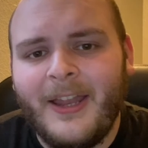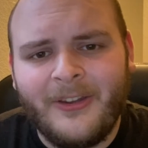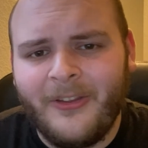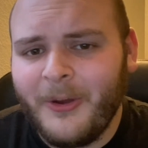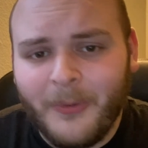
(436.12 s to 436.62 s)
And
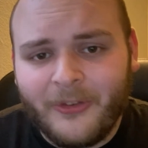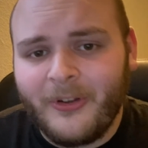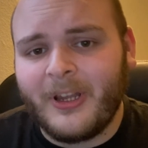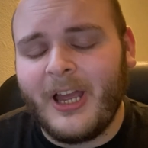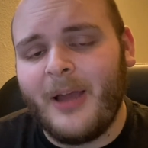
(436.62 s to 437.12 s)
to the
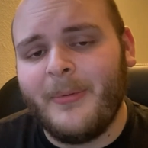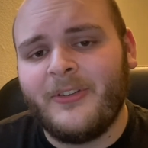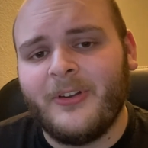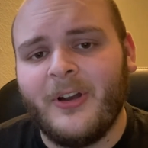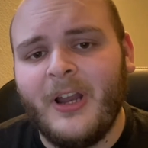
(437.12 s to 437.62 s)
original
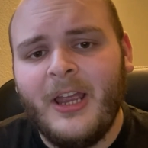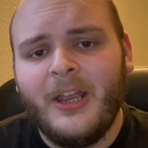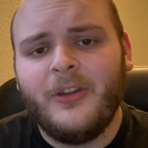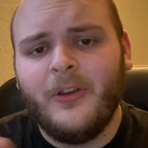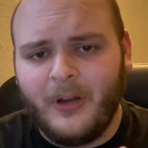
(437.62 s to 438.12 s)
commenter,
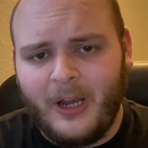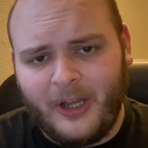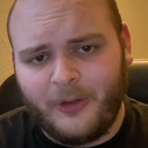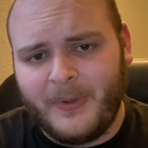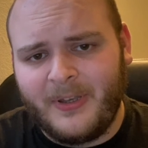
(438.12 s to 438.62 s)
your
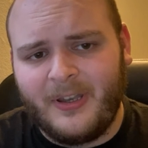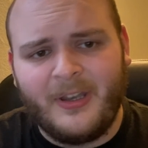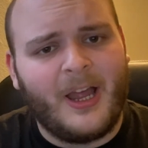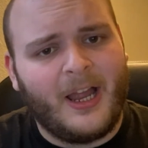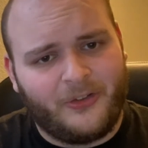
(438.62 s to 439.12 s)
husband did
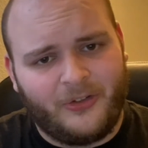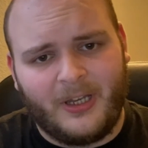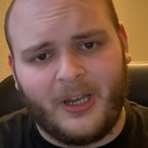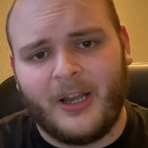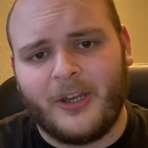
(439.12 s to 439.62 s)
not
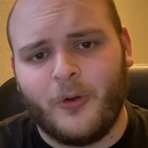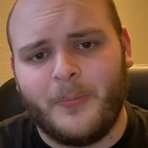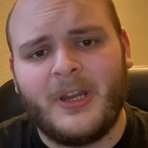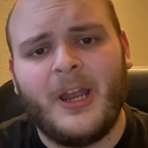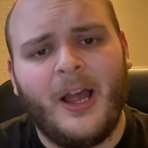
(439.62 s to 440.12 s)
cheat on you
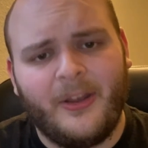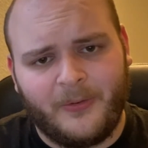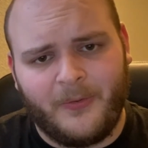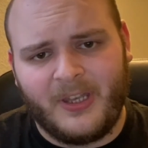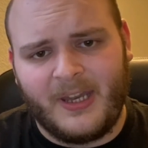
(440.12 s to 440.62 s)
because
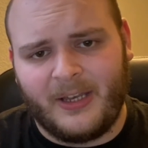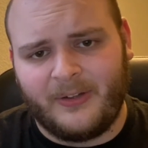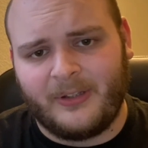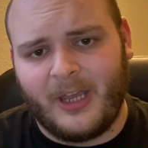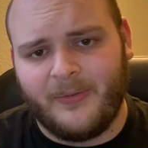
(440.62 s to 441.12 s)
of the
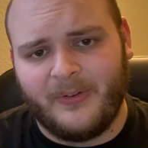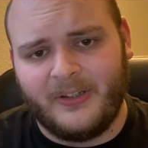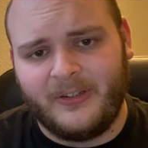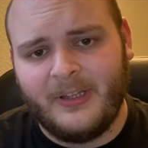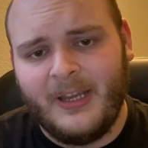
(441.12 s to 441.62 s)
dentist's
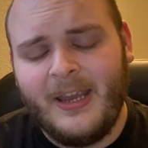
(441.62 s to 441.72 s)
office.